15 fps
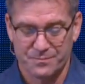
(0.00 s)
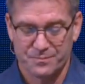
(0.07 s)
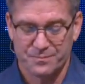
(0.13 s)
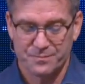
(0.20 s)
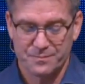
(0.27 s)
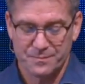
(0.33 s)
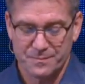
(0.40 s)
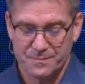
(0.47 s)

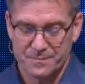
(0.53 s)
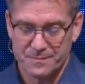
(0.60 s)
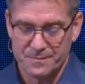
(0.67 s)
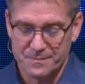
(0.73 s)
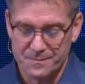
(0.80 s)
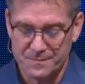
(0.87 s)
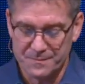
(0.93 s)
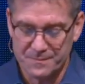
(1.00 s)

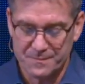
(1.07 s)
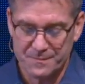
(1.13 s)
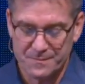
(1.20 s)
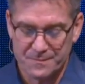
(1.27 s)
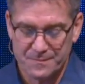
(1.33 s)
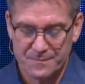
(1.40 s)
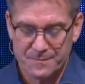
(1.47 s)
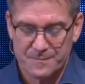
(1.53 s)

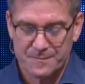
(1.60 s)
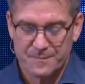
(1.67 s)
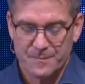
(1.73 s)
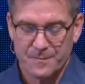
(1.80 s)
[no speech]